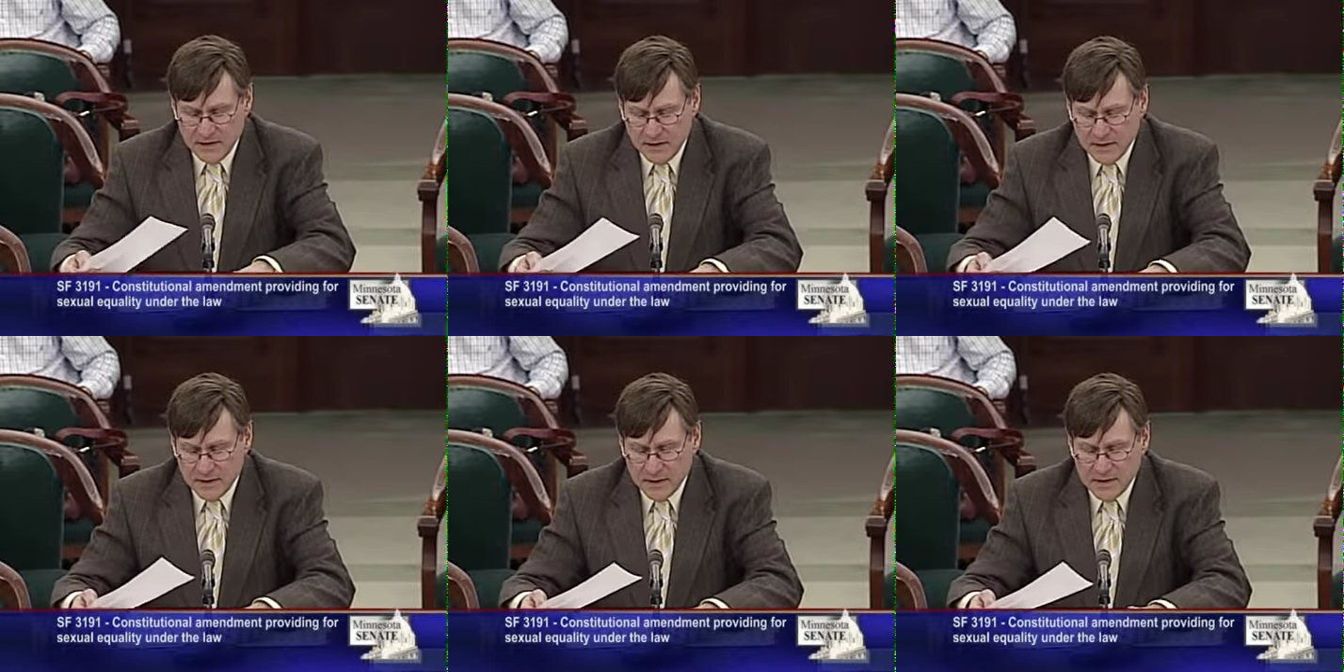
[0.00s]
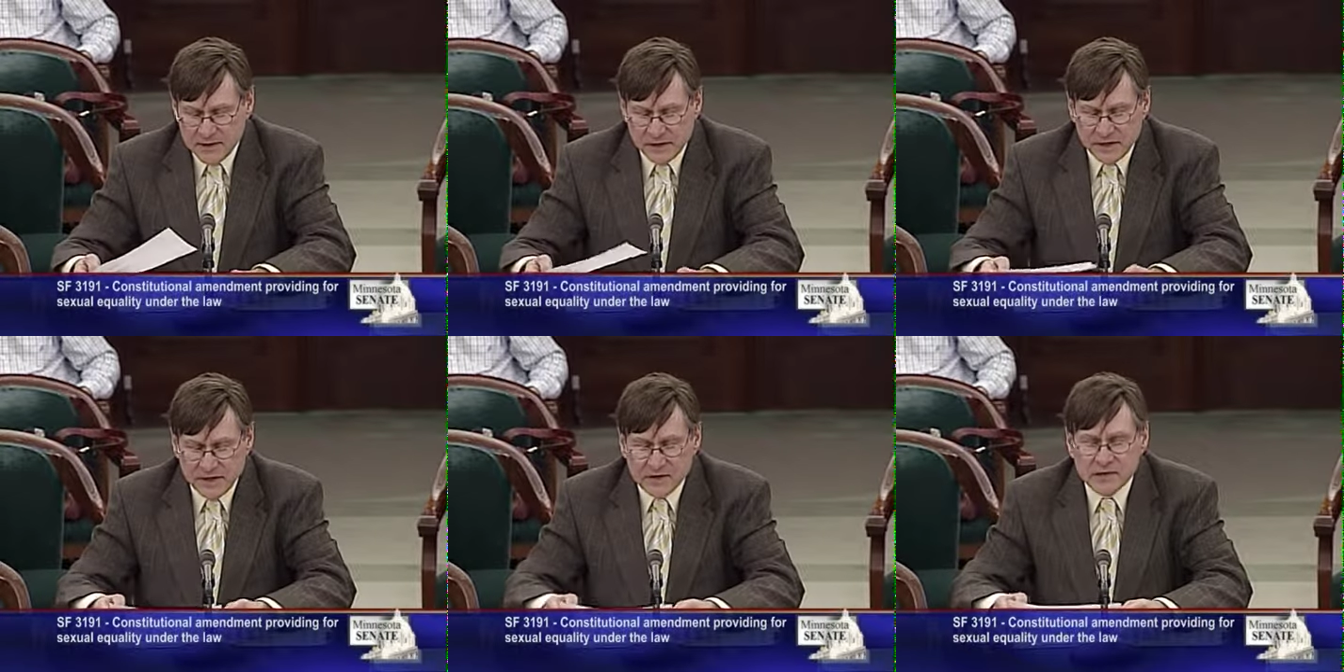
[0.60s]
lengthy
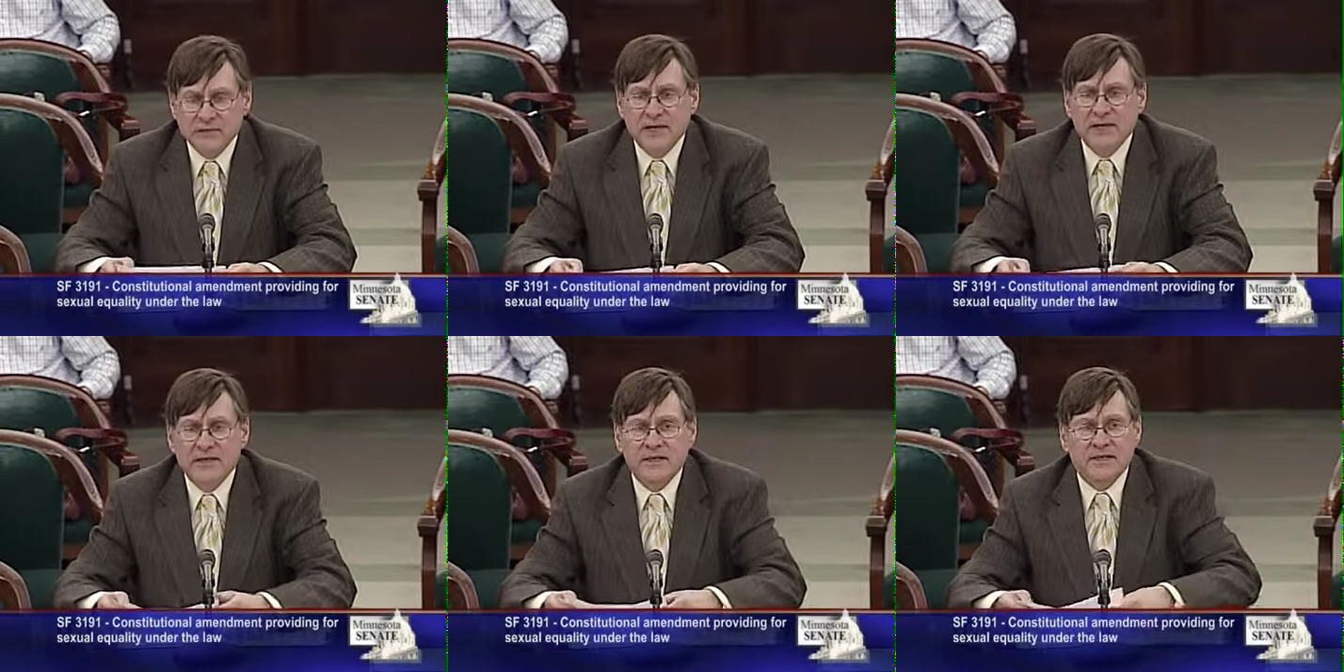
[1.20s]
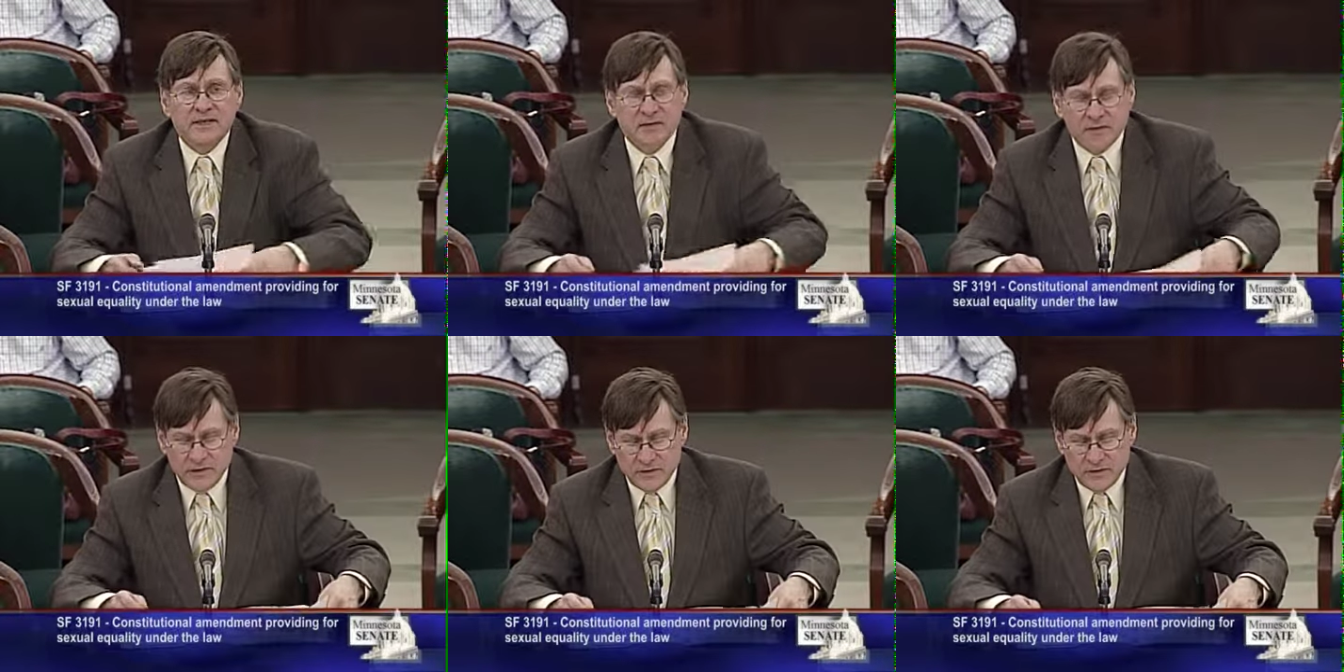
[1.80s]
agenda, so my intent is
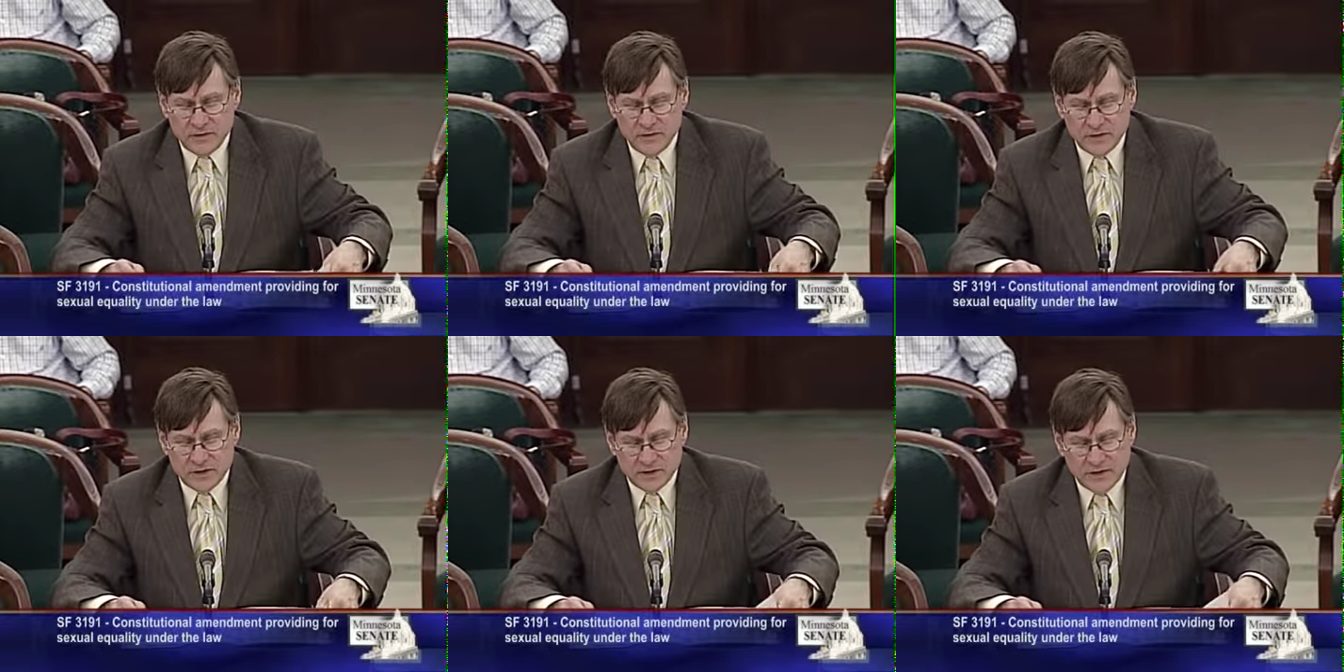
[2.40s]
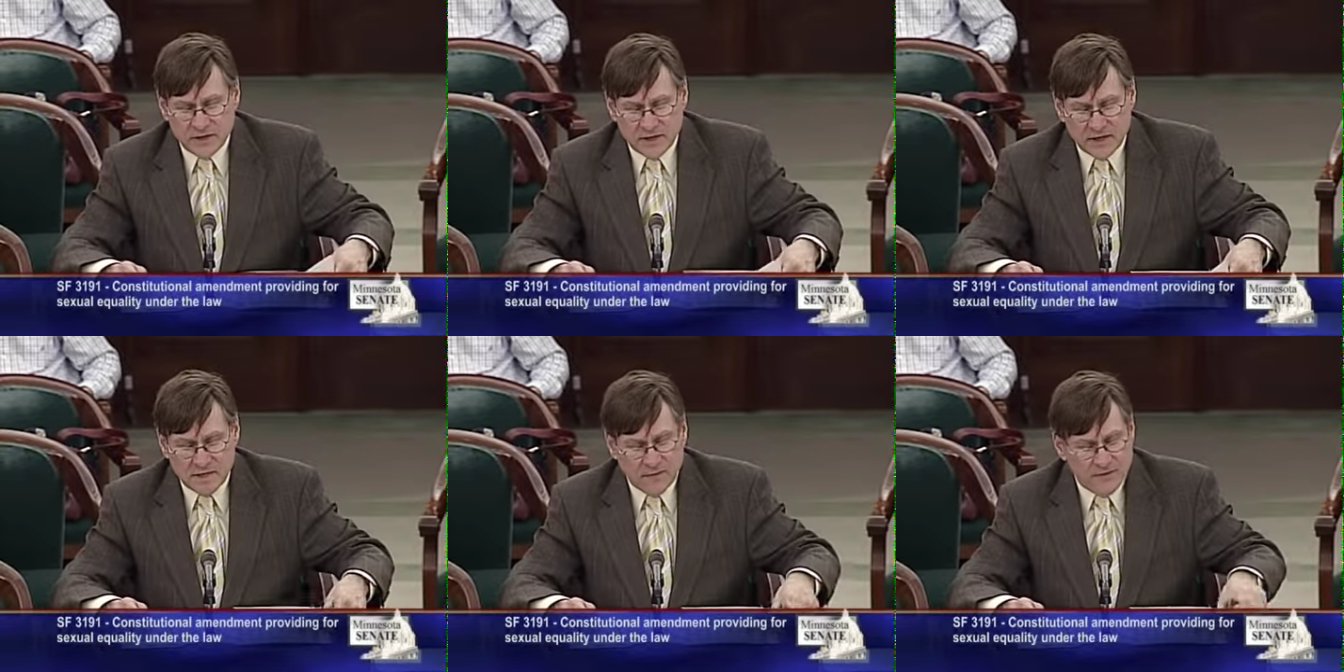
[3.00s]
only to just make a
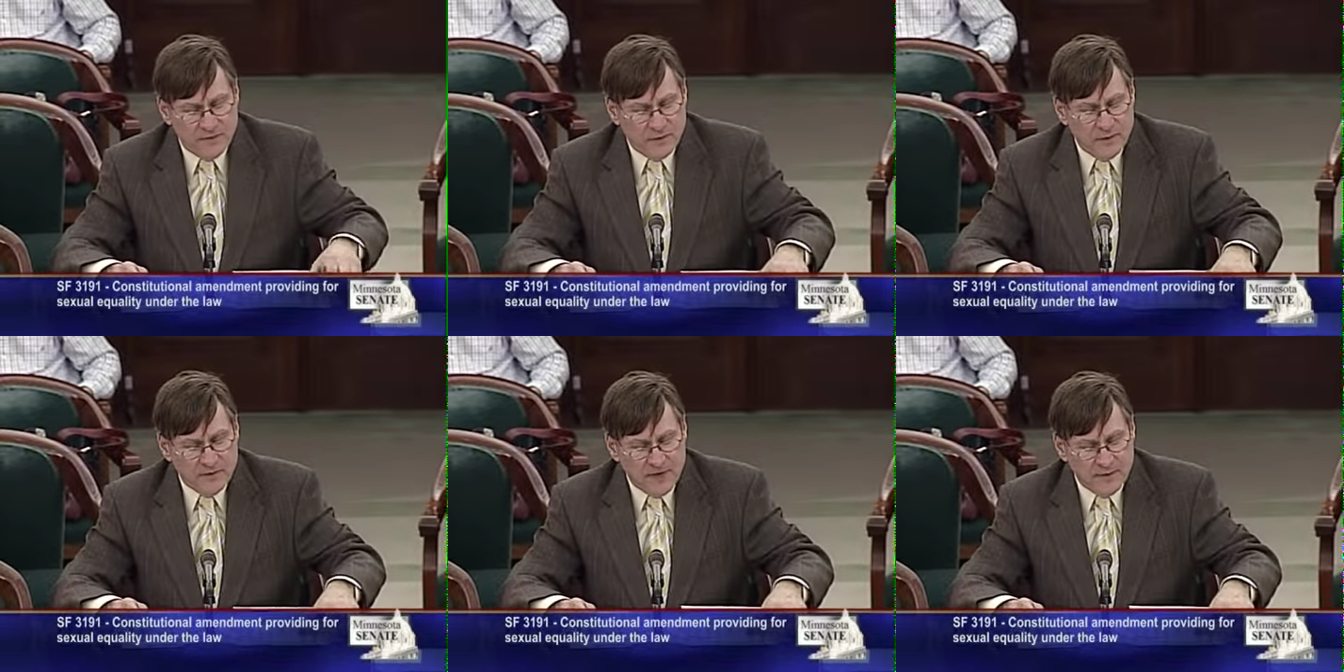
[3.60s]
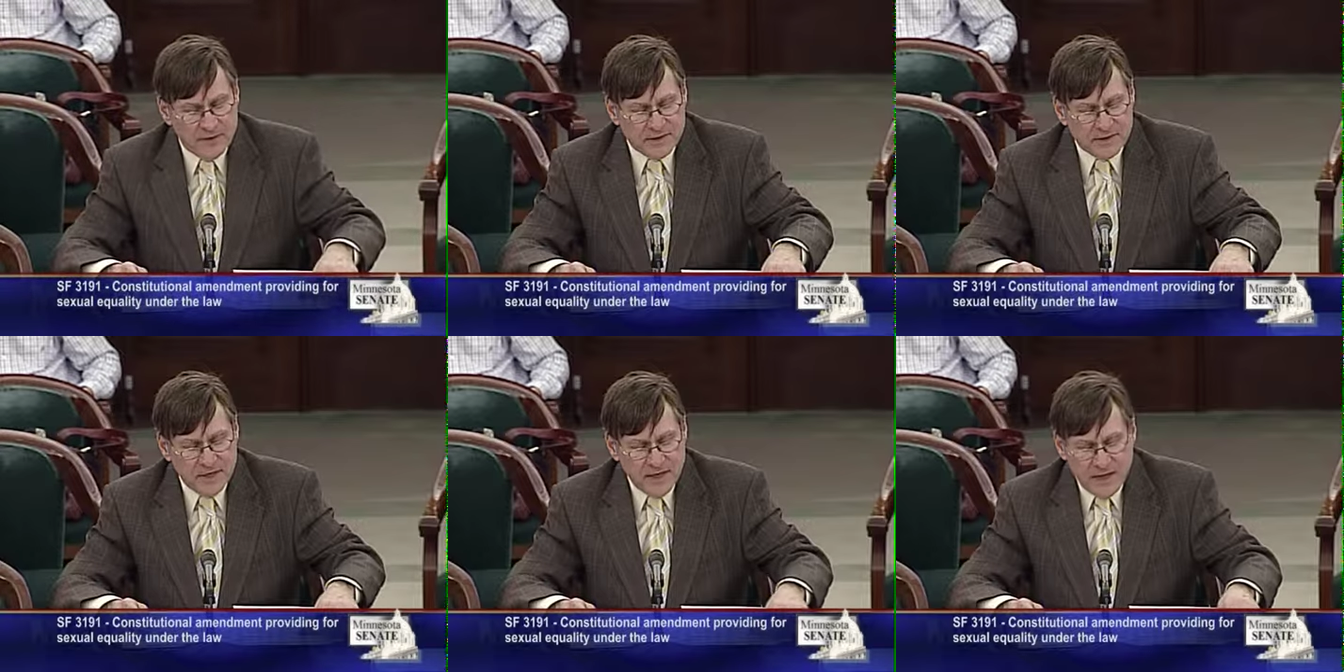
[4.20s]
couple of brief comments